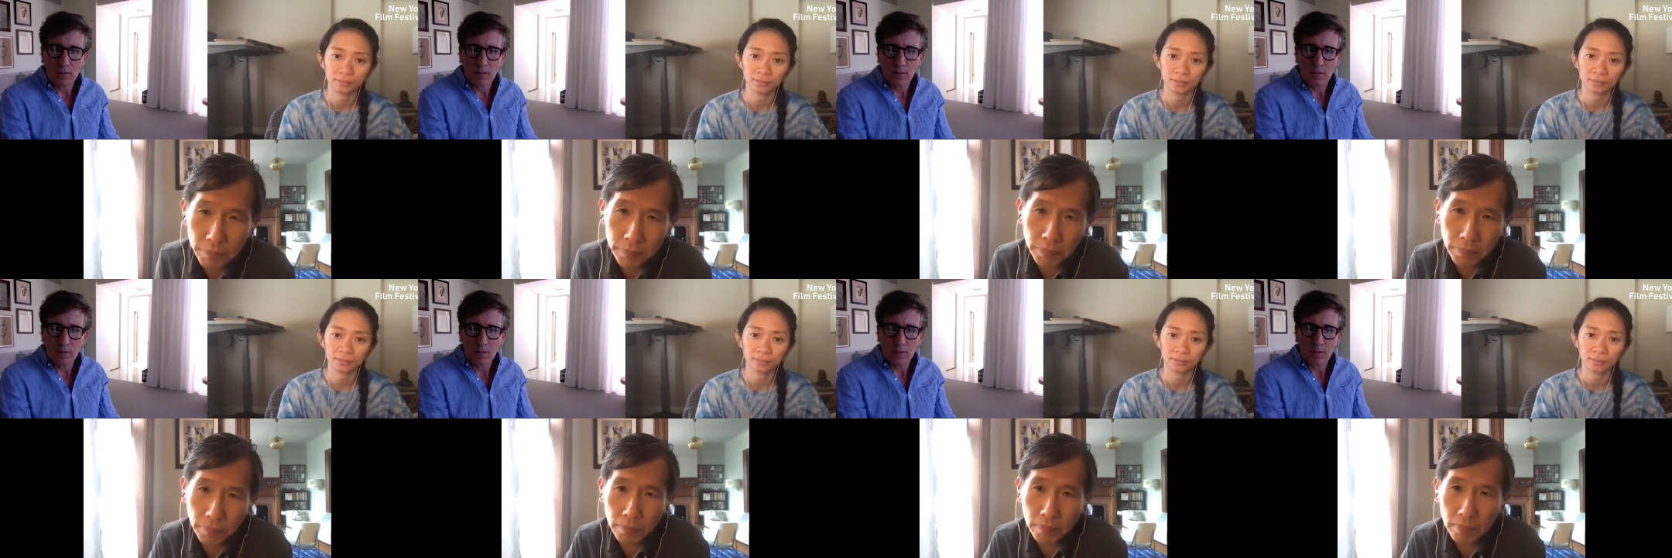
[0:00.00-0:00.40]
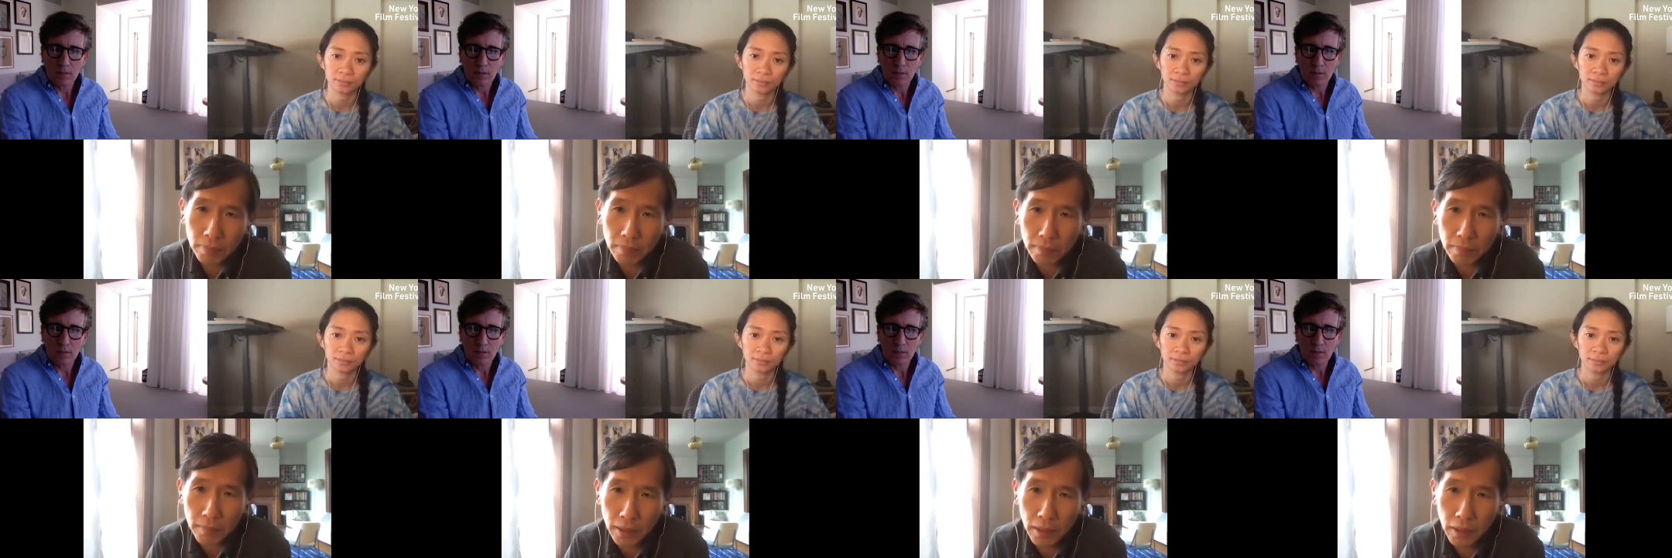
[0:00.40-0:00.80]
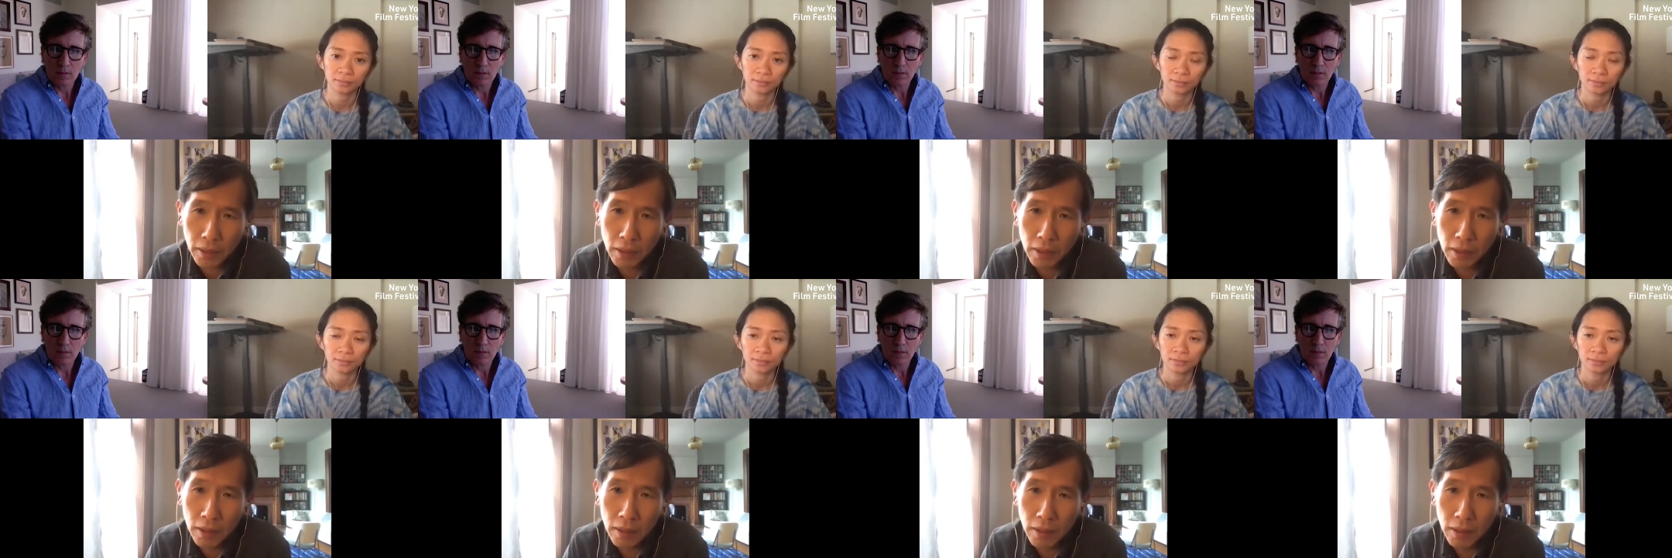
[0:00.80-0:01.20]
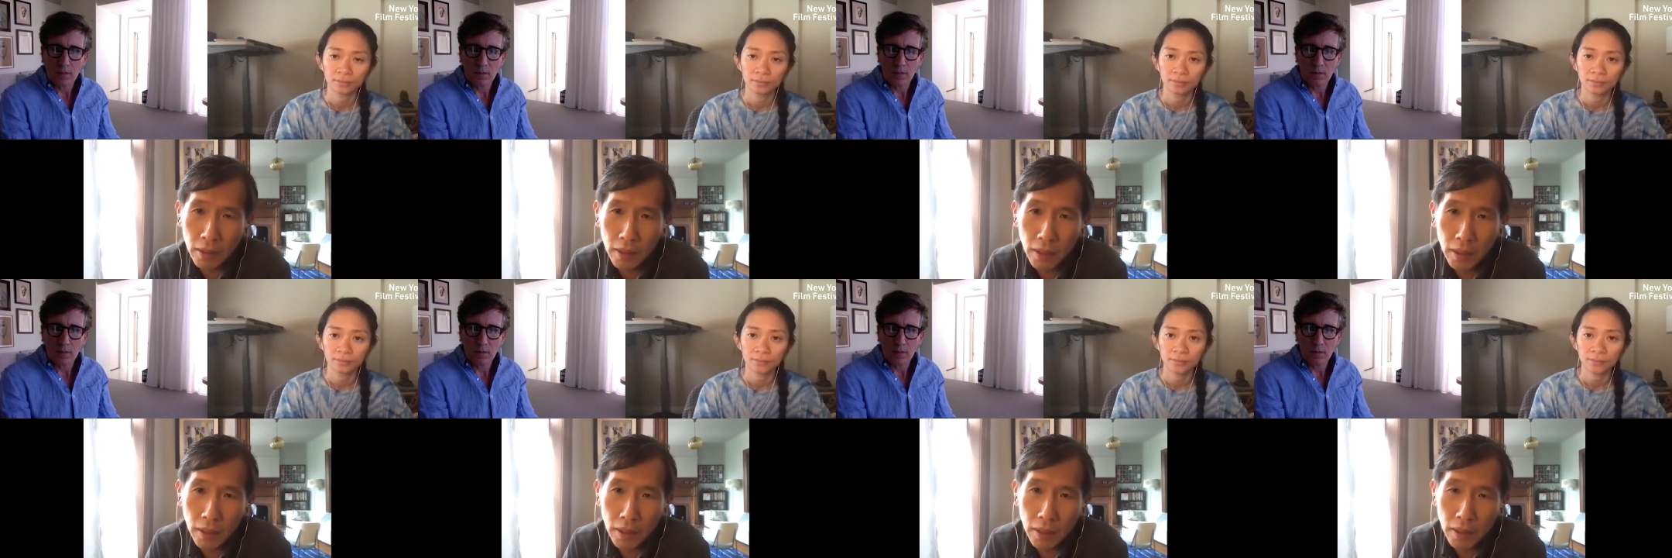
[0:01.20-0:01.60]

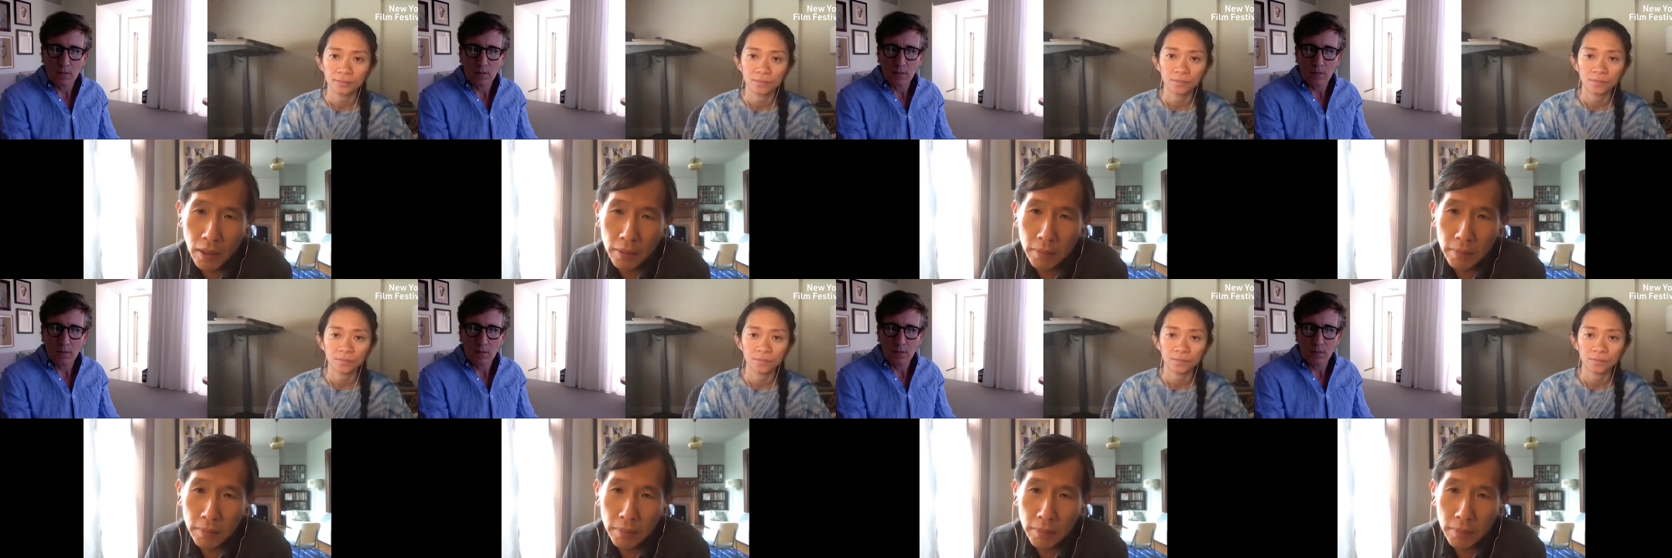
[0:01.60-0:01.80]
(silence)